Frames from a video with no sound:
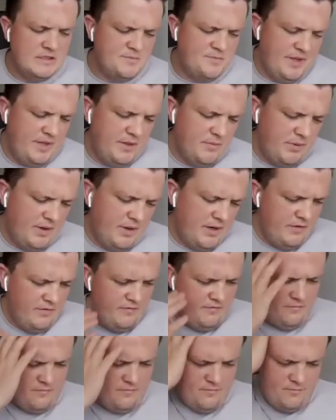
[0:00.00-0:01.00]
being part
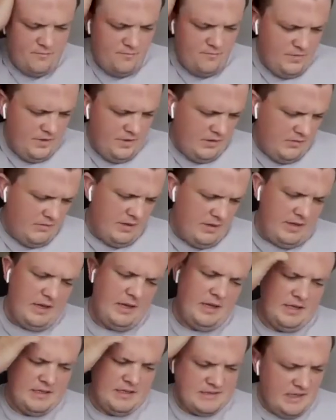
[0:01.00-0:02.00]
of, you know,
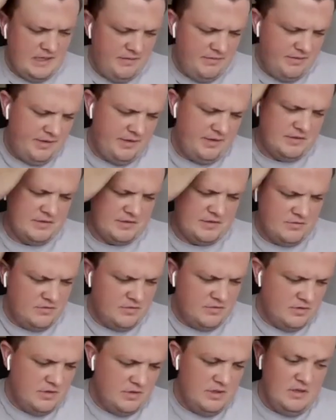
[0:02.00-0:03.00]
any accelerators
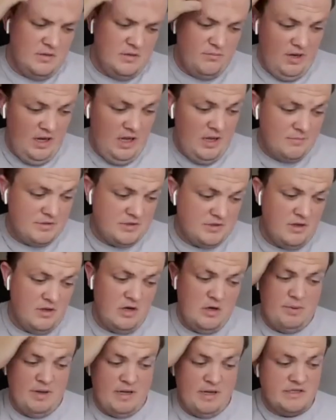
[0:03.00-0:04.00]
or perhaps
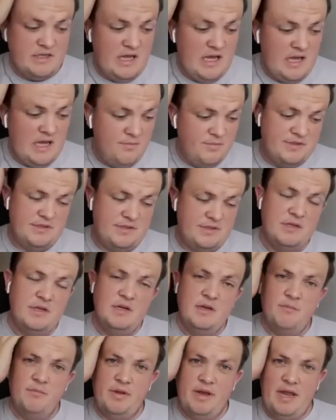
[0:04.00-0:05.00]
Dogpatch Labs
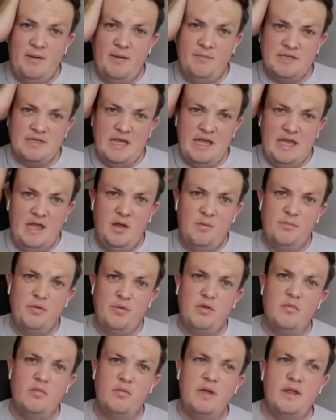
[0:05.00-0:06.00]
been able to help
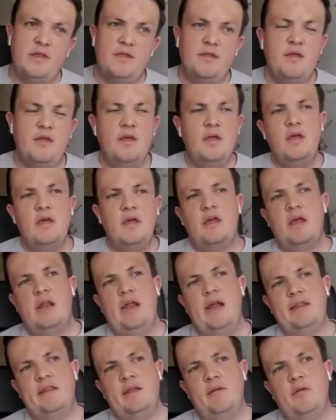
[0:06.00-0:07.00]
you with
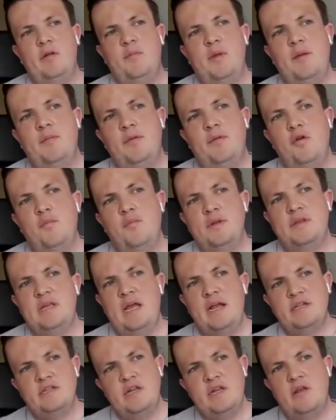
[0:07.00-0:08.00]
connecting with people who
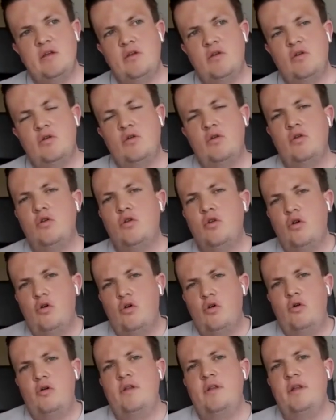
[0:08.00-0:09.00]
potentially
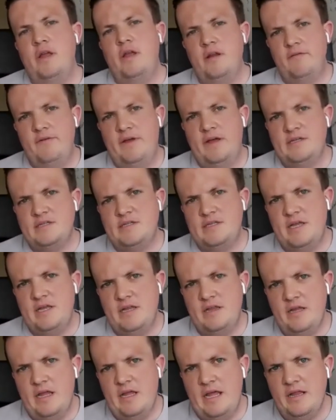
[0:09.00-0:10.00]
could invest
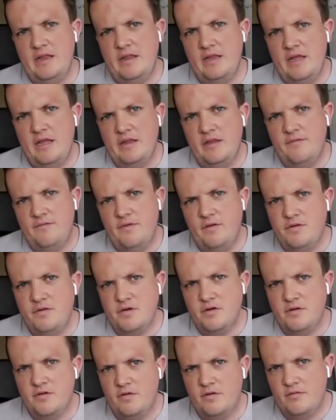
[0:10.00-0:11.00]
in the
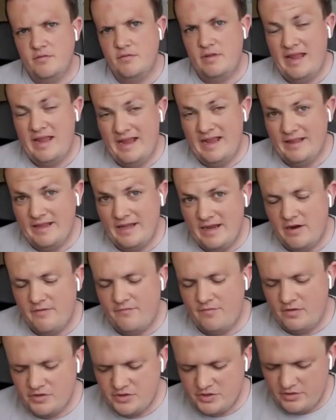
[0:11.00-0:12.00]
future, the near
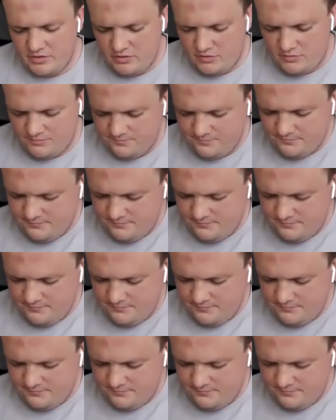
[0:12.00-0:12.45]
future to come?